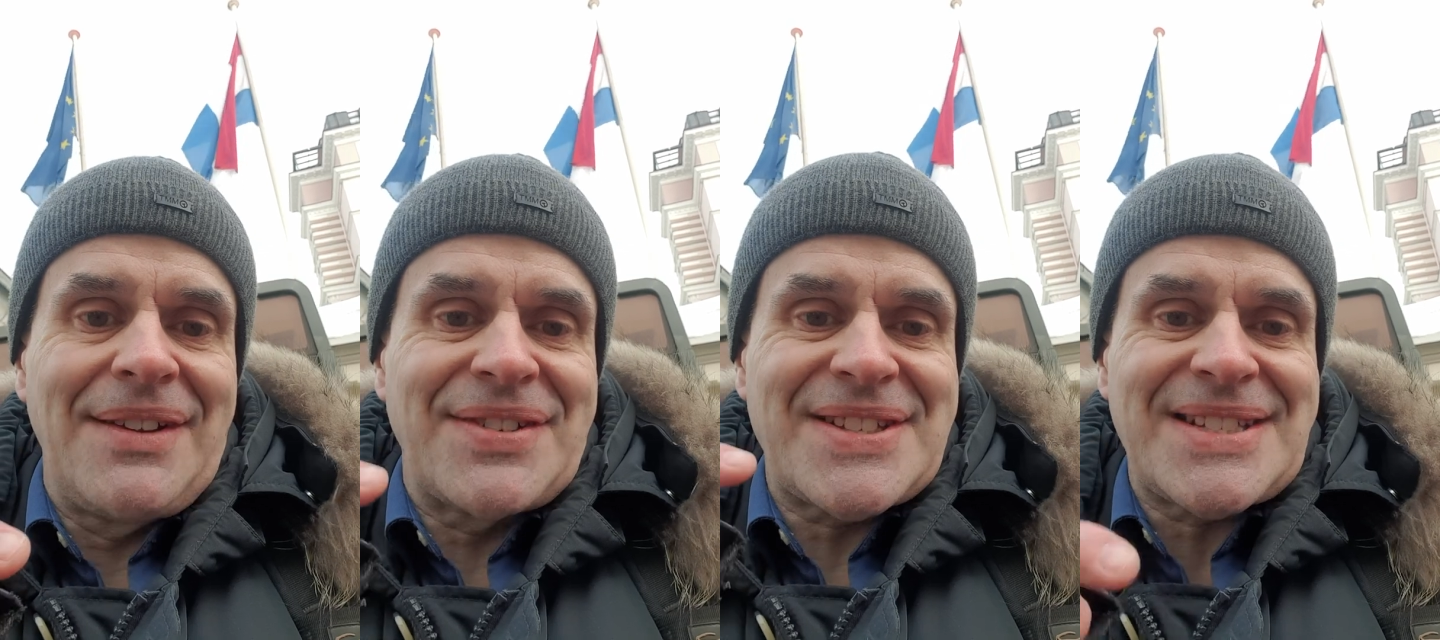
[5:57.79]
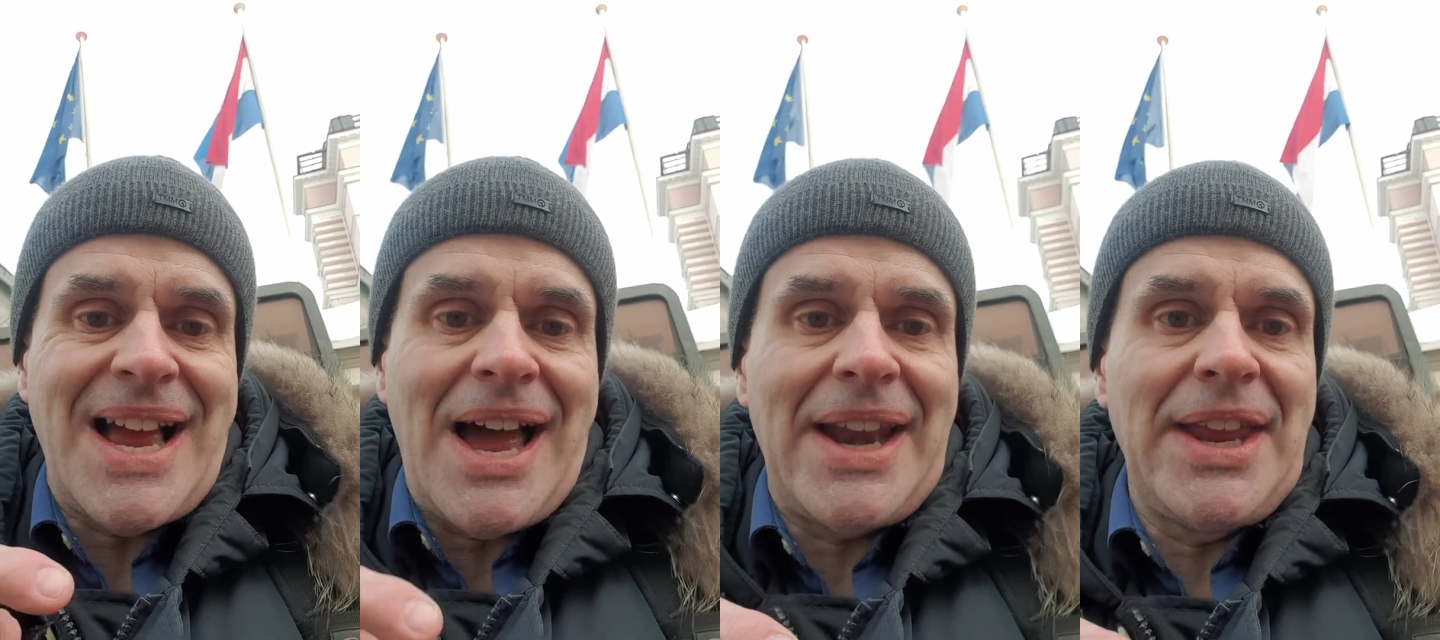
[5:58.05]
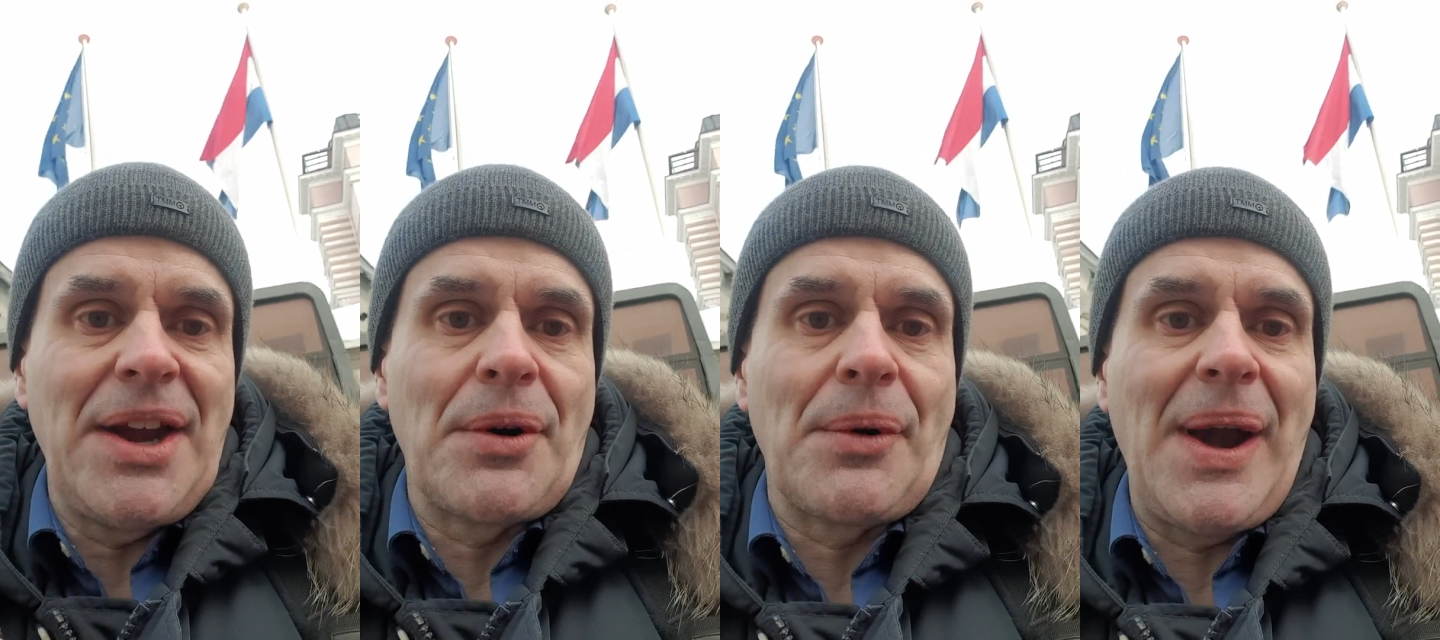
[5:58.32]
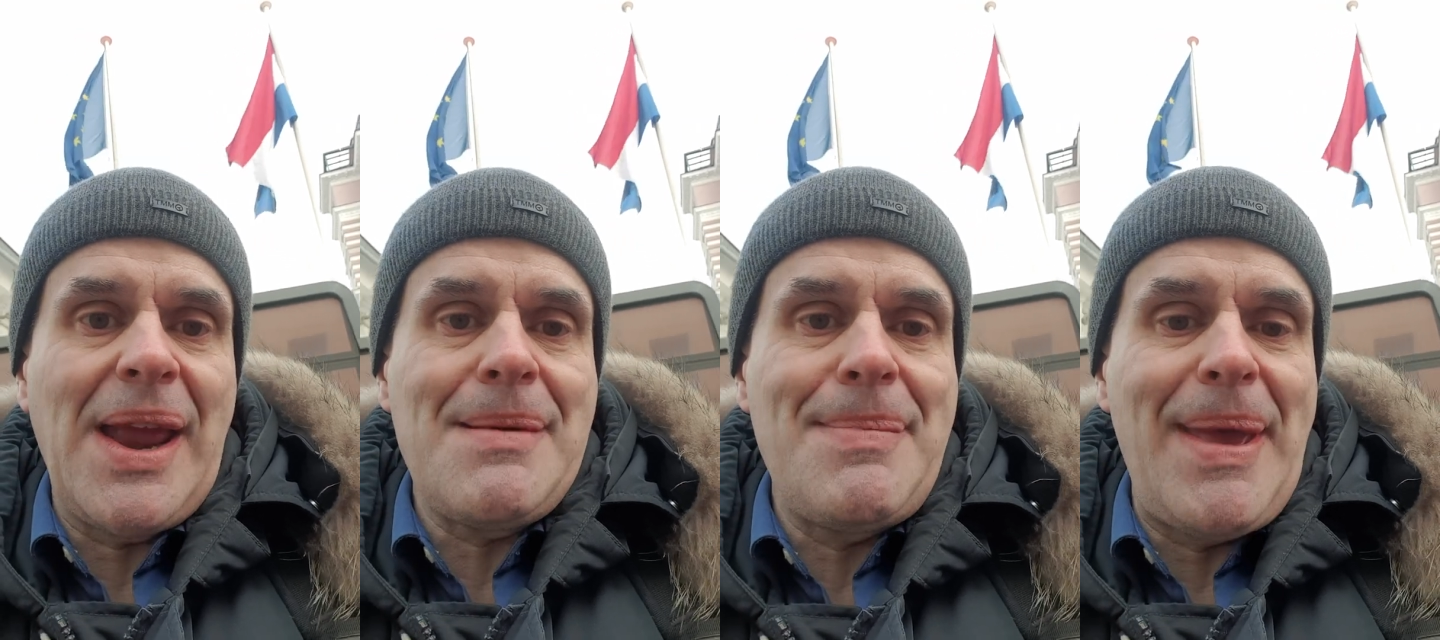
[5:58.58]
of Saudi
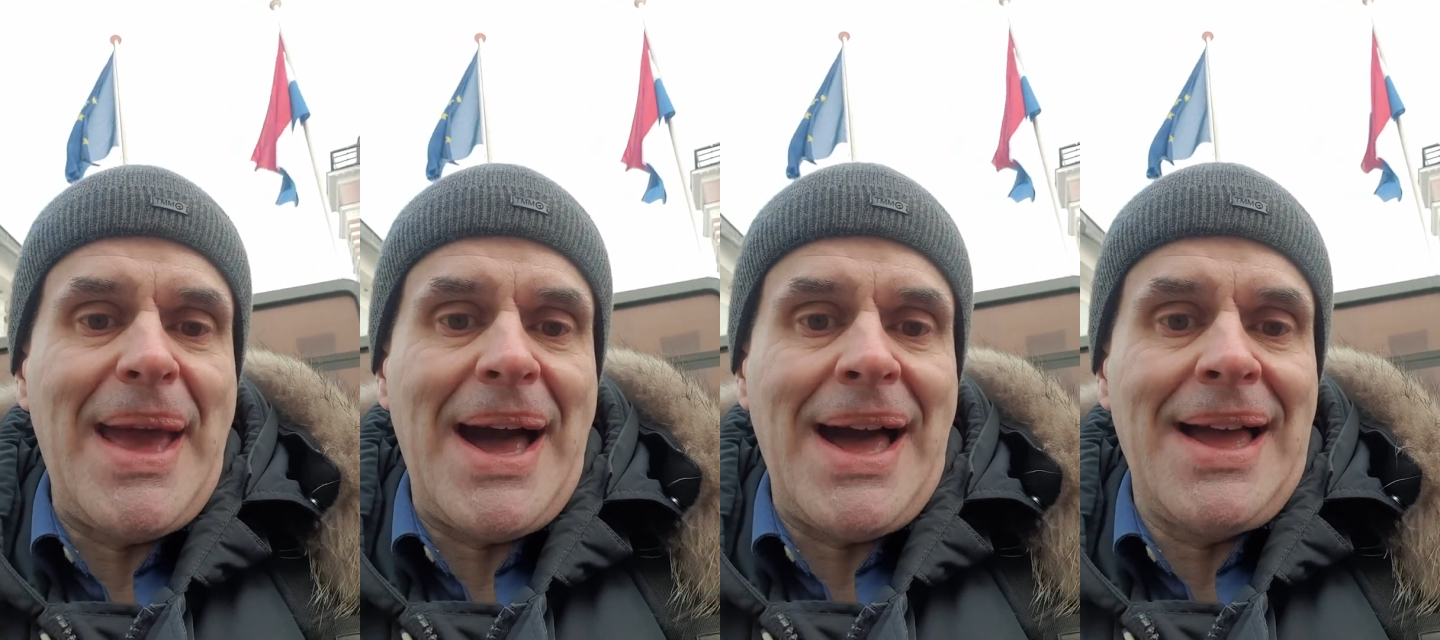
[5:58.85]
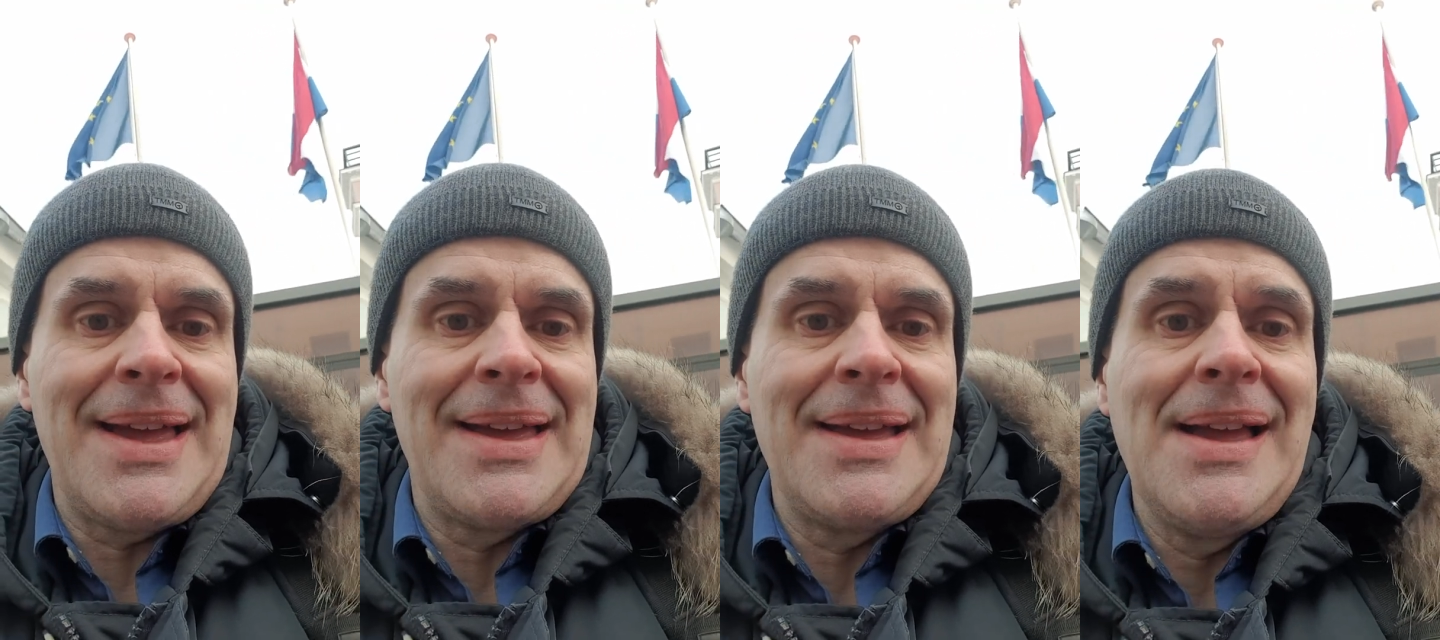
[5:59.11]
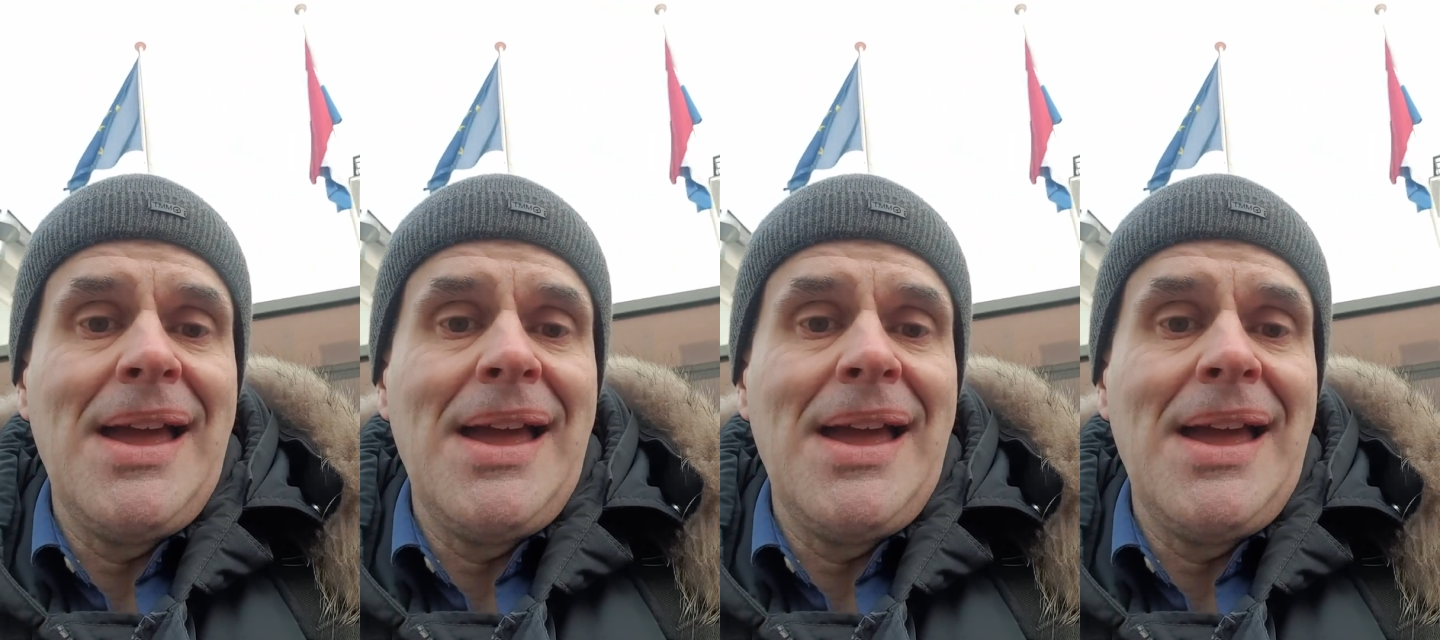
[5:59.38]
Arabia,